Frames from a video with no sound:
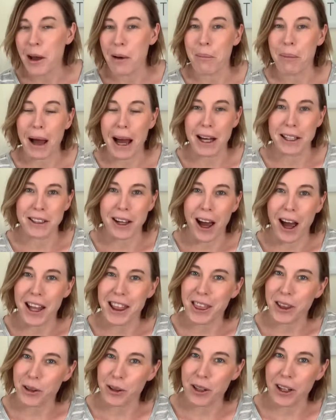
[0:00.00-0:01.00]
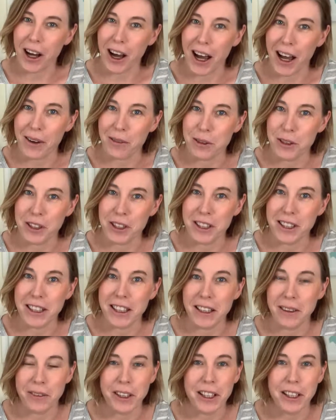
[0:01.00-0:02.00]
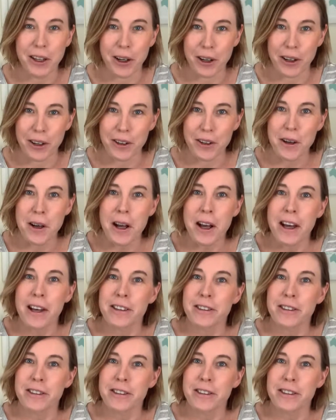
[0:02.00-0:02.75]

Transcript: but I thought I would give it a go